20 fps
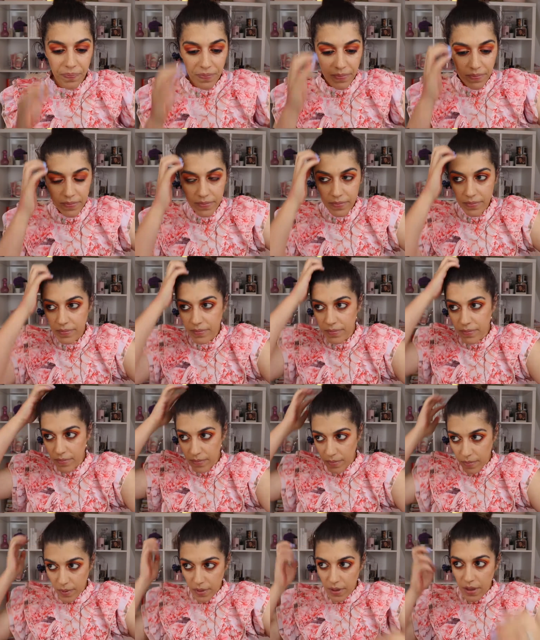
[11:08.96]

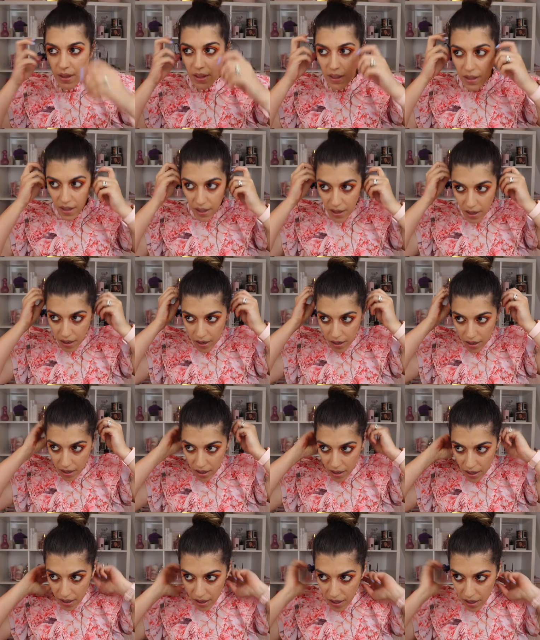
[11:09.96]
(no one is talking)